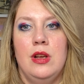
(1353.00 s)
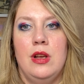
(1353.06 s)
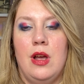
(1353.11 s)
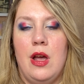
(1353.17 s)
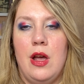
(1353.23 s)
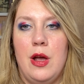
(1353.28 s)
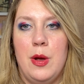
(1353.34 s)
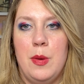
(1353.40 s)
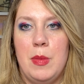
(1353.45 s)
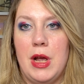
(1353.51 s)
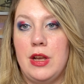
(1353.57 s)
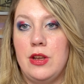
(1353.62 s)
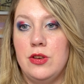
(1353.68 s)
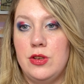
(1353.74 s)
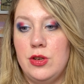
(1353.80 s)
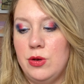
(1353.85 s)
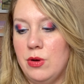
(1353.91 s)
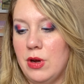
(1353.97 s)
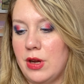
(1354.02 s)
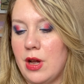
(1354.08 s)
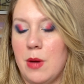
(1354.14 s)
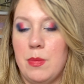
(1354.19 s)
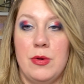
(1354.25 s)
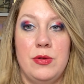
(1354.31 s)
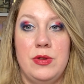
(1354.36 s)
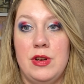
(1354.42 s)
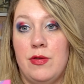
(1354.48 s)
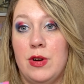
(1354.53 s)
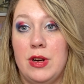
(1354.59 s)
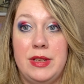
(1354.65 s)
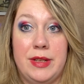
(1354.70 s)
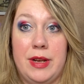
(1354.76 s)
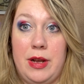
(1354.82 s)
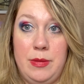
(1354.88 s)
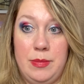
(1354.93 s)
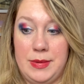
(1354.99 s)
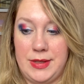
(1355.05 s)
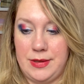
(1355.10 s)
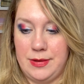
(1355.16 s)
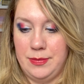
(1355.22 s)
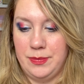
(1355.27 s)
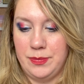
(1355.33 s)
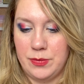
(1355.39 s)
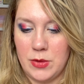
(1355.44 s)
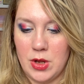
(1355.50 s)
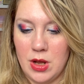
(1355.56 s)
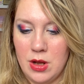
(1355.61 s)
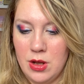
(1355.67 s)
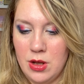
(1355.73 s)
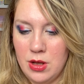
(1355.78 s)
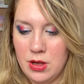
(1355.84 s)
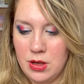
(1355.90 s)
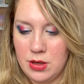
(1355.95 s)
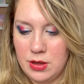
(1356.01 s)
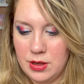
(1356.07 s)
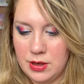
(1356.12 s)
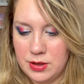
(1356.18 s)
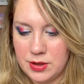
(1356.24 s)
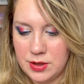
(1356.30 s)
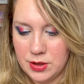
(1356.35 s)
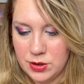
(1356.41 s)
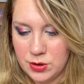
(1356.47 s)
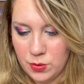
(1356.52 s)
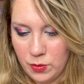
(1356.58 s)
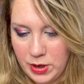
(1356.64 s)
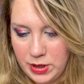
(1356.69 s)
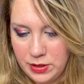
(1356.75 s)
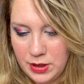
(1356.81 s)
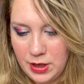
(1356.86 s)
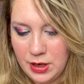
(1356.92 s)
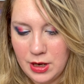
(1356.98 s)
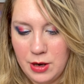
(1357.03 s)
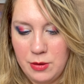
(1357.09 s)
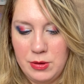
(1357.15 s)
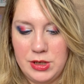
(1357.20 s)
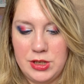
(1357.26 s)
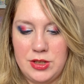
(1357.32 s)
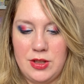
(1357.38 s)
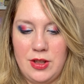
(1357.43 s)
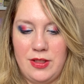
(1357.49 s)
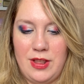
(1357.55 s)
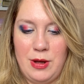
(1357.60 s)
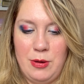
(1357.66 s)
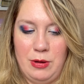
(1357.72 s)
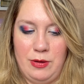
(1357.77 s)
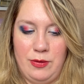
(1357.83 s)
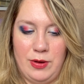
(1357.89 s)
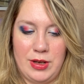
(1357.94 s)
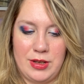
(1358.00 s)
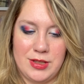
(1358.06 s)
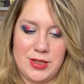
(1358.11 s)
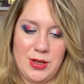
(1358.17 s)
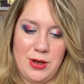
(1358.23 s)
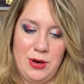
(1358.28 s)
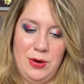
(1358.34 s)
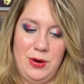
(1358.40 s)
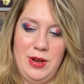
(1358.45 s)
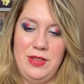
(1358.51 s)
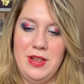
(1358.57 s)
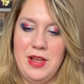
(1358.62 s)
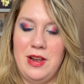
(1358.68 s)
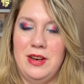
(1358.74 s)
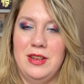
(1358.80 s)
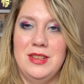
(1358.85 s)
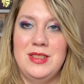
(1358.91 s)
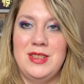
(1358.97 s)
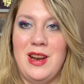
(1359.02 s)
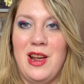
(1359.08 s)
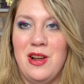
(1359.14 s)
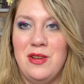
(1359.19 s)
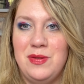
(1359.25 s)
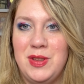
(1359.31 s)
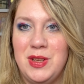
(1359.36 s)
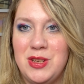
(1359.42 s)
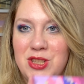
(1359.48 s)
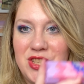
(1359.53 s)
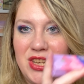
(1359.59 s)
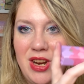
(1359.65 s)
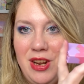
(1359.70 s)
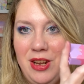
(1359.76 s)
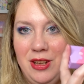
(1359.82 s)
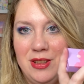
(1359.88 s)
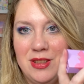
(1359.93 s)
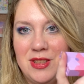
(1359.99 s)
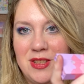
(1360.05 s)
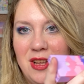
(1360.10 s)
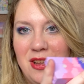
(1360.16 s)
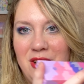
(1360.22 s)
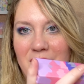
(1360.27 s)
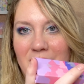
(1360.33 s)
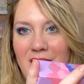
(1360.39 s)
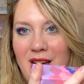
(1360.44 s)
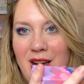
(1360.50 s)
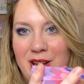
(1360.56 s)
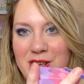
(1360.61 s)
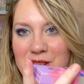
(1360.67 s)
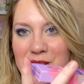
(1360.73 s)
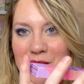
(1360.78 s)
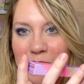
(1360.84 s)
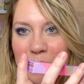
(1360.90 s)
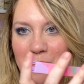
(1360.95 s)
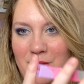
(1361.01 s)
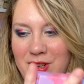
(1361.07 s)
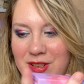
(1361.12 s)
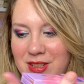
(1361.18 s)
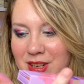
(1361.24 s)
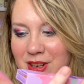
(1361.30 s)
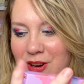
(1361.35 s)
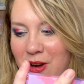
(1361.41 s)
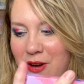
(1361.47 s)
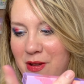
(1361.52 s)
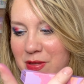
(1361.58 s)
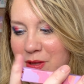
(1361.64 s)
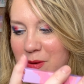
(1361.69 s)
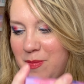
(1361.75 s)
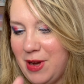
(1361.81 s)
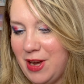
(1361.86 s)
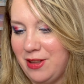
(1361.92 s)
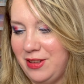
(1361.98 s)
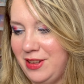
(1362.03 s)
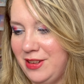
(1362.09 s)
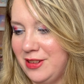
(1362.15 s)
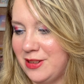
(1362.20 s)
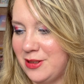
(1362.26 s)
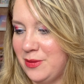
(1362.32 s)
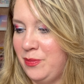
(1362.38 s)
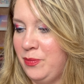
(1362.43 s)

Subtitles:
I can do a couple different types. This is one thing I wish that they would fix though, and that is to have the shades actually printed on the palette.